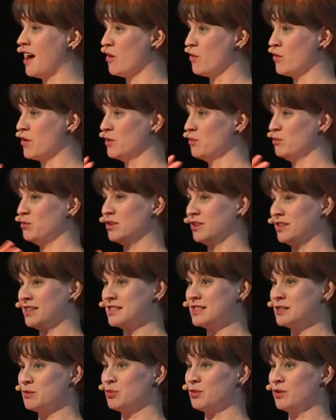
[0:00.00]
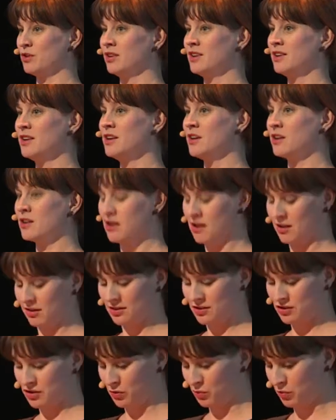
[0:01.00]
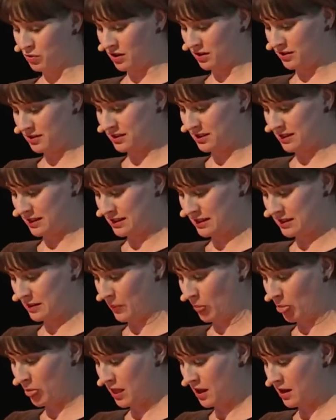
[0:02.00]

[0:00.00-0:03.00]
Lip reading: our municipal cultural policies.